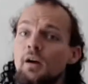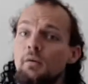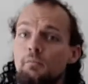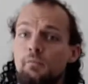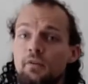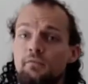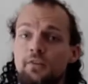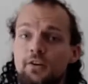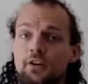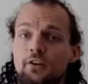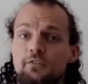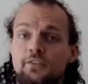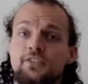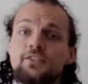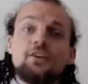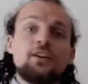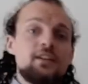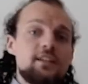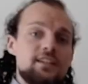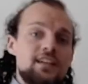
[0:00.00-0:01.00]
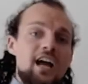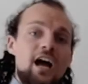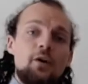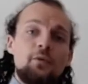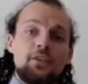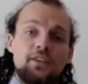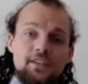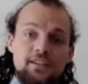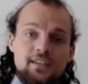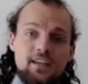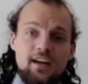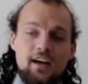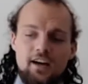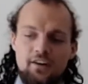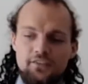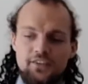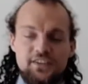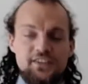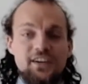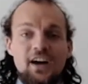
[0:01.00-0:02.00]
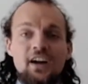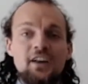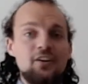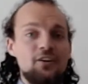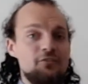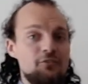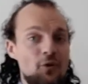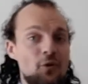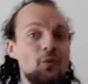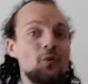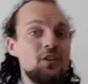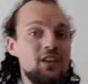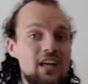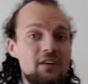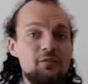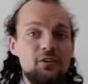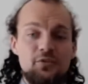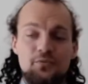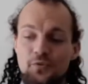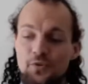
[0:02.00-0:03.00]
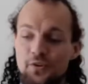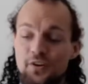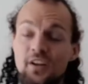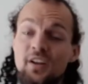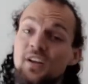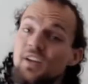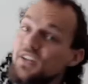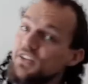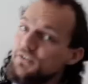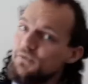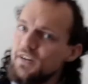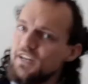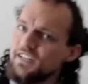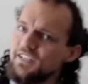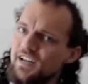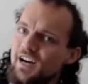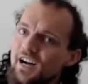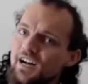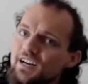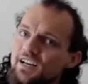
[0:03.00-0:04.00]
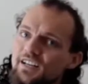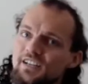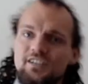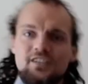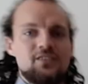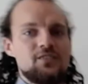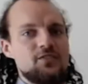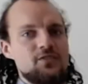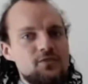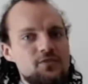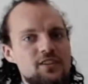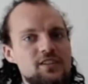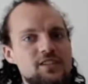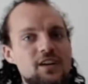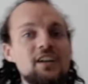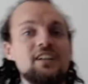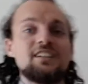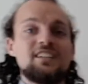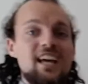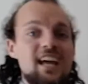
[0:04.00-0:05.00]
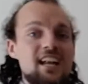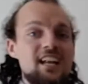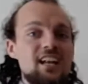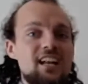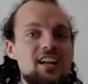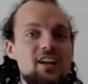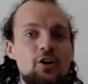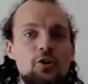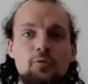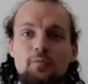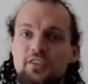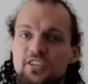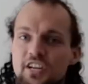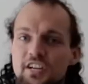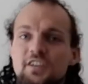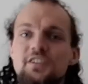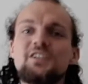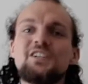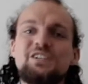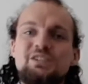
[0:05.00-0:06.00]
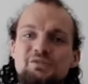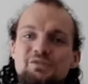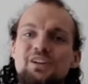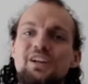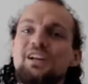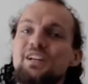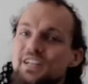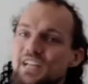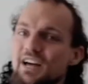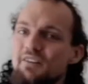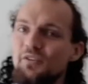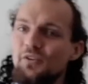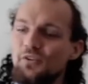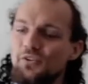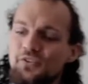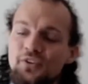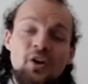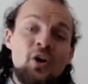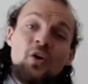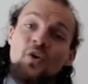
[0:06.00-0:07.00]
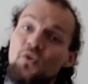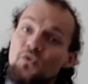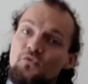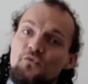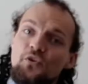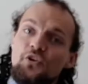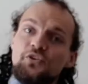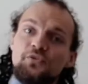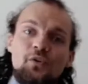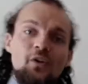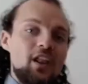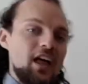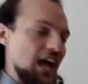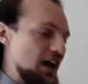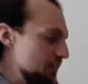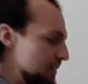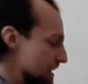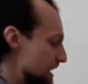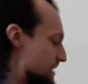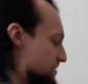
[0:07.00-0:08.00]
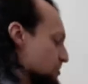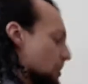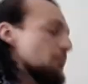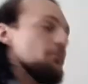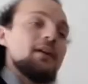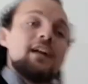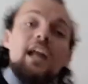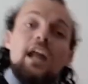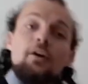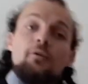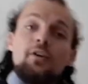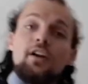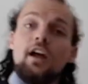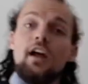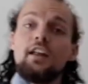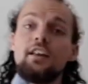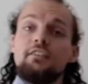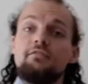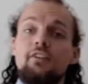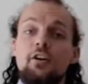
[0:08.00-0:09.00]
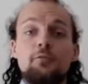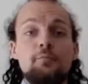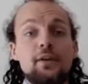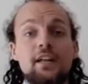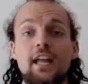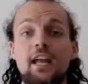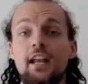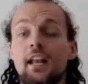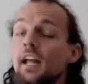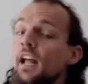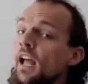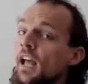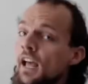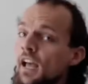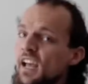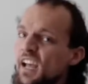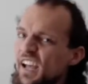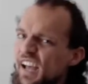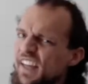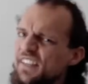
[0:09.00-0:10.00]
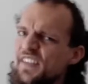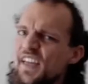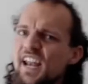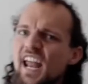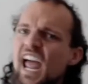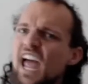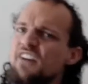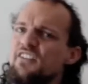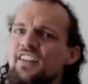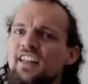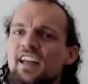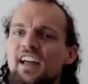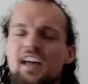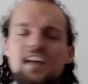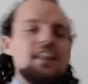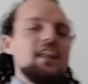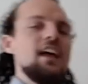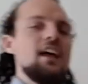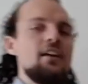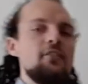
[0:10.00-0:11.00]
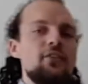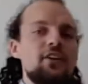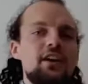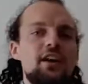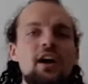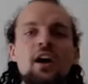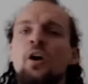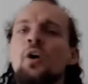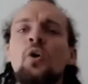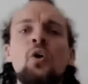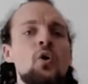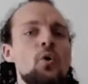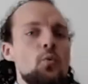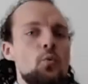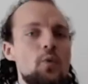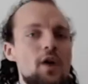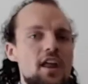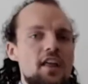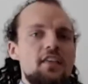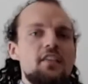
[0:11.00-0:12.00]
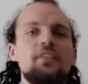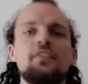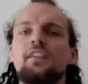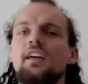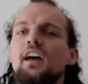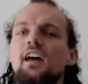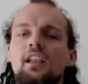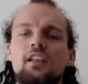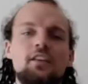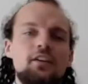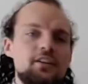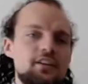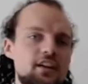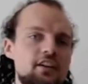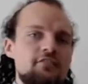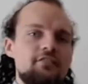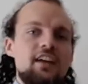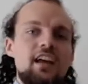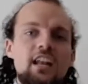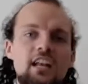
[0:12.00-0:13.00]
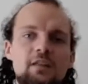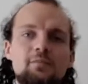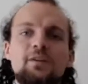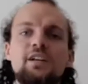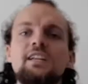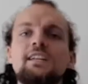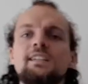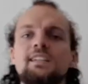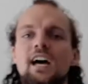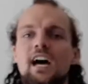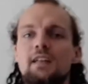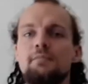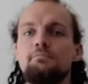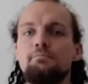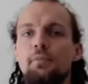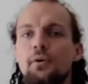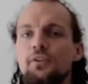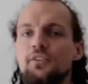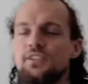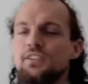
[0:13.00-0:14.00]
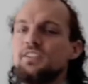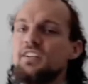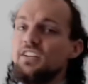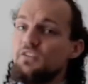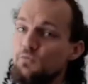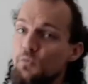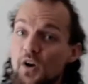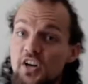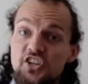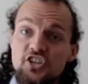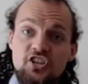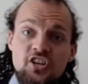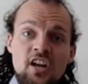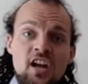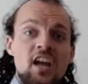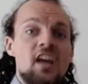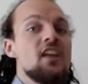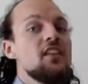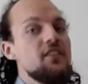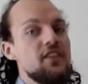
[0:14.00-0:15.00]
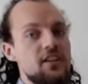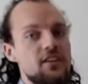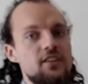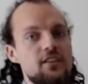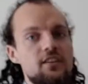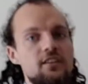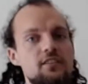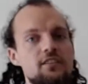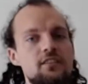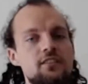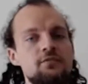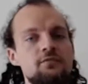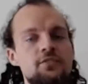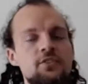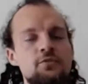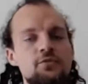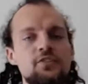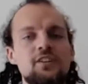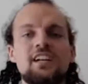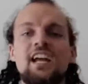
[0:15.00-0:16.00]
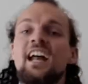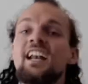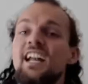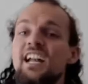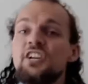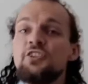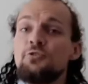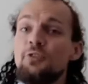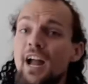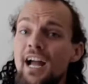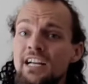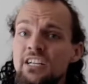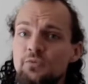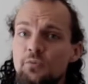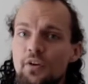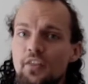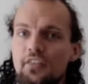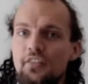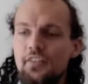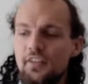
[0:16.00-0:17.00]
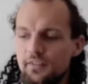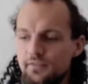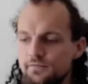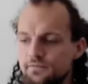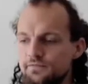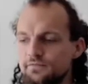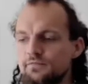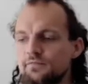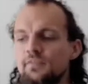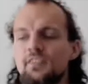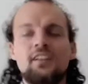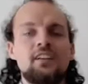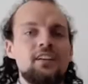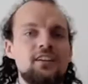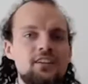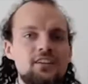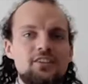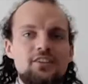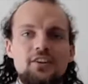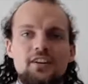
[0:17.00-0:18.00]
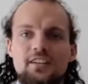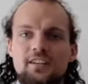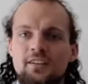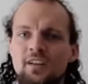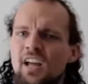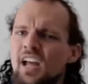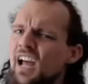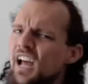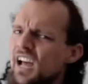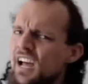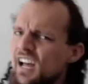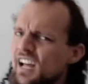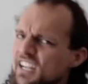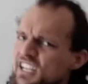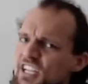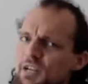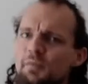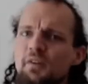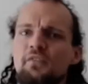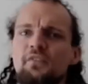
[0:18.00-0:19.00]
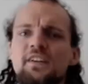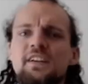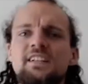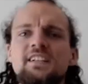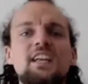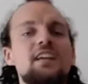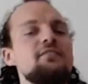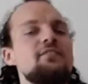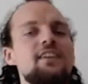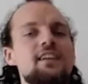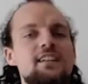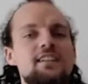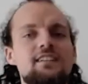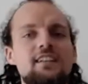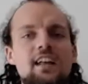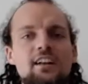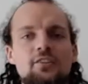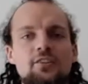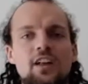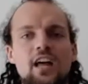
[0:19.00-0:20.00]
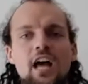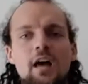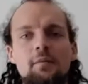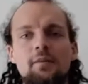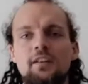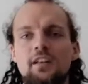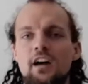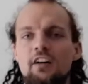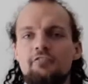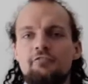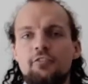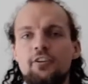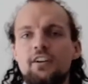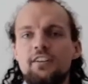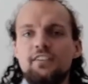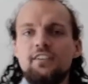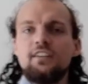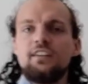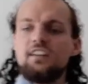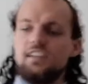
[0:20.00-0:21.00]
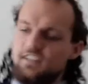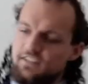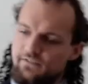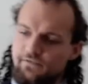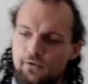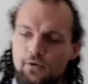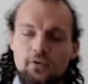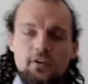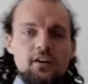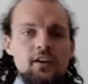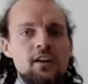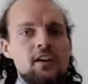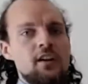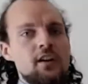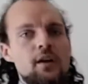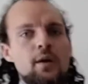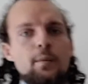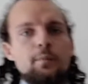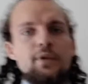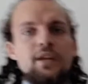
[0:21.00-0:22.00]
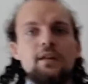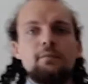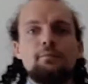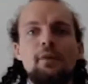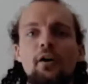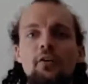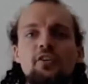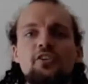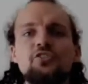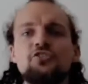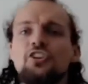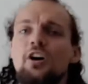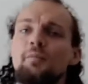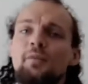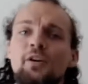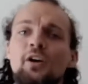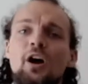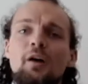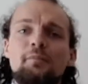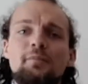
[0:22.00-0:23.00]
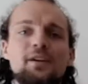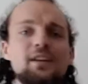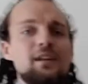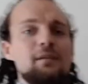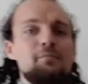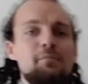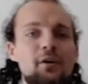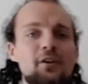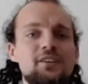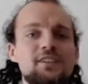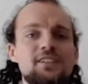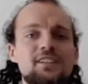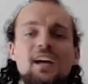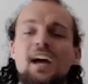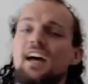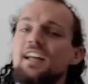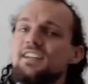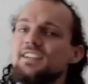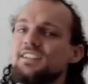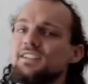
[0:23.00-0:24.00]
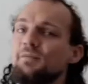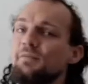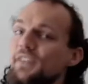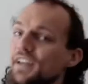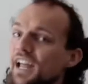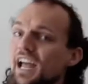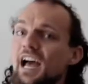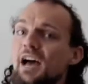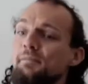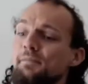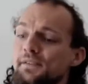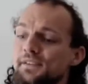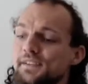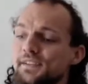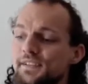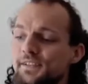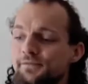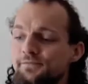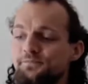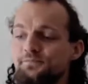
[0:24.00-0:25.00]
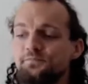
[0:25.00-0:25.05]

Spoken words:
but we know for certainty how the design of all levels were. So we decided to design 10 homogeneous looking levels. First of all, having a jumping area in the very beginning, and then having an area with a lot of enemies and boxes in which the user can interact with. Good. And some of these events that could happen are, for instance, these four, being Mario jumping up in a box and something happens.